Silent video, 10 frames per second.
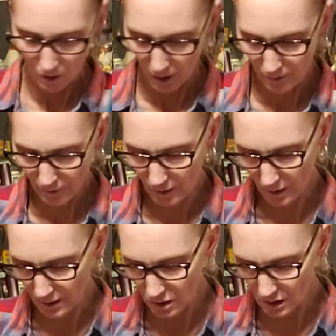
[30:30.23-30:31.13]
I think
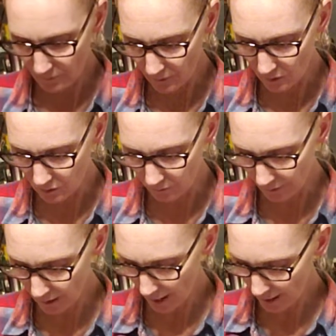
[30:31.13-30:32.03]
I just feel
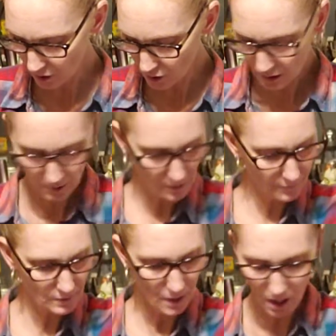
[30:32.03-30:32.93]
like anxious about
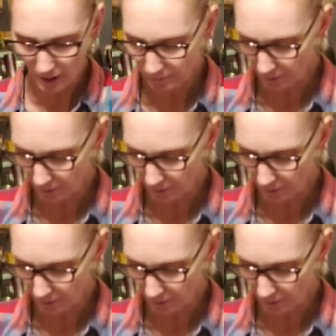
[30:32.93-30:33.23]
the time,